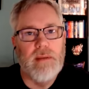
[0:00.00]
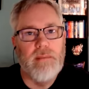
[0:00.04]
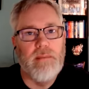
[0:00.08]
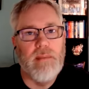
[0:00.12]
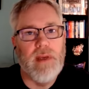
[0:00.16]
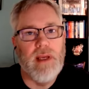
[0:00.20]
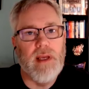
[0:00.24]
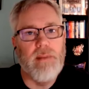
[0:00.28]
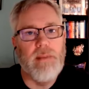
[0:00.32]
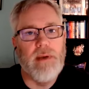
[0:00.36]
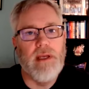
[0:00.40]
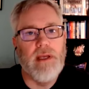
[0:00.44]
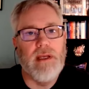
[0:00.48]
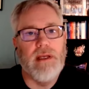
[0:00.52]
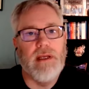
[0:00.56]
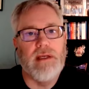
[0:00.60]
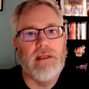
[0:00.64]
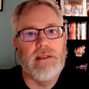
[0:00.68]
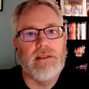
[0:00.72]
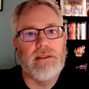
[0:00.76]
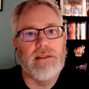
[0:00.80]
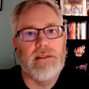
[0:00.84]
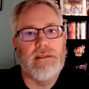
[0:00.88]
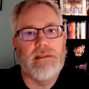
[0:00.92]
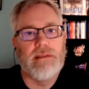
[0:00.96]
Maybe
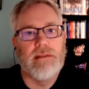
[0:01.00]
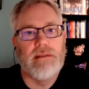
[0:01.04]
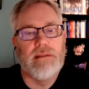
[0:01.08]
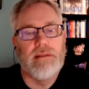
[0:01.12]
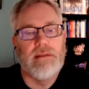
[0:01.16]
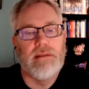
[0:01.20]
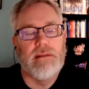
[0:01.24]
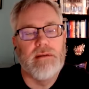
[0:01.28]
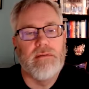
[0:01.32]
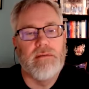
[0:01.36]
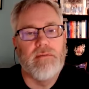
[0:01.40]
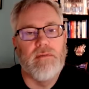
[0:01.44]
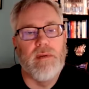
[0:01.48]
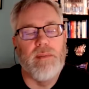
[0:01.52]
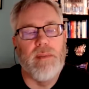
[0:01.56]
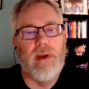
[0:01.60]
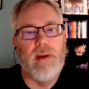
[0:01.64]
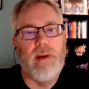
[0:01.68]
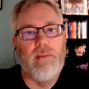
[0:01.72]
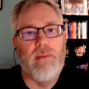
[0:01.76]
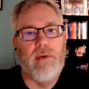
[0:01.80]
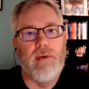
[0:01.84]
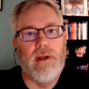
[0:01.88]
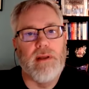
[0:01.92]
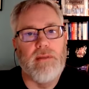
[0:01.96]
it's
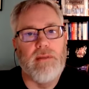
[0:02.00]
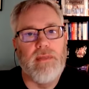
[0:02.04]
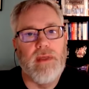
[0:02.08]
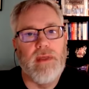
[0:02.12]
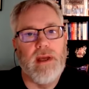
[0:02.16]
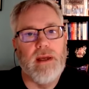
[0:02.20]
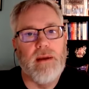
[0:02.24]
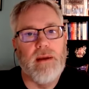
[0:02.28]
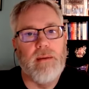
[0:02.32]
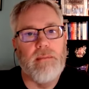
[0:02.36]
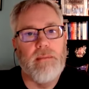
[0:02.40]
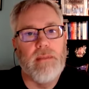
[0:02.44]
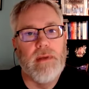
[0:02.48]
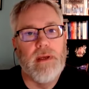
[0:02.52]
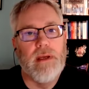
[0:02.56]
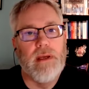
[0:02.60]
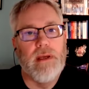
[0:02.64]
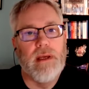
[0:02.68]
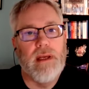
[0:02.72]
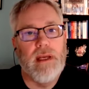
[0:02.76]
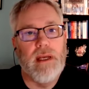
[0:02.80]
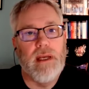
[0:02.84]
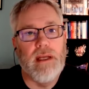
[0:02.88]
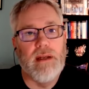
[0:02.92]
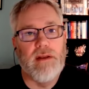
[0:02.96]
remembering them
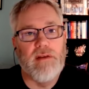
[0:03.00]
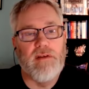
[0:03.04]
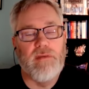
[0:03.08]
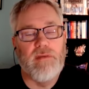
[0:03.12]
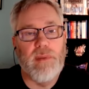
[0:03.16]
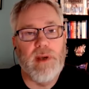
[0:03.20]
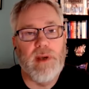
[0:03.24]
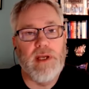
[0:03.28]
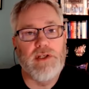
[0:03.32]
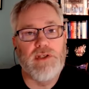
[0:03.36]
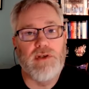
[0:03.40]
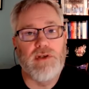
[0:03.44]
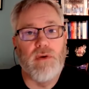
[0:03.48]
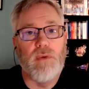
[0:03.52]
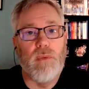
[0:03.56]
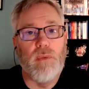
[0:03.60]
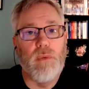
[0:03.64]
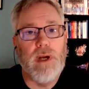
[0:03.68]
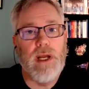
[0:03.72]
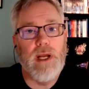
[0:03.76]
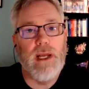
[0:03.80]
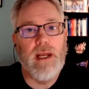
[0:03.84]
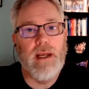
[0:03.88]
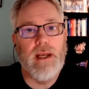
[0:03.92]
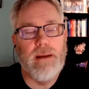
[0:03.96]
in a special
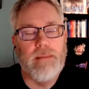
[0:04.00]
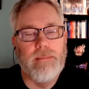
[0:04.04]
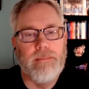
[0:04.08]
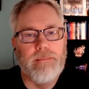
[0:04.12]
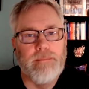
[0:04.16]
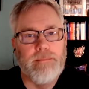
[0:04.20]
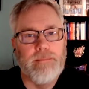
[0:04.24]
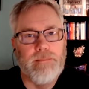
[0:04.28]
way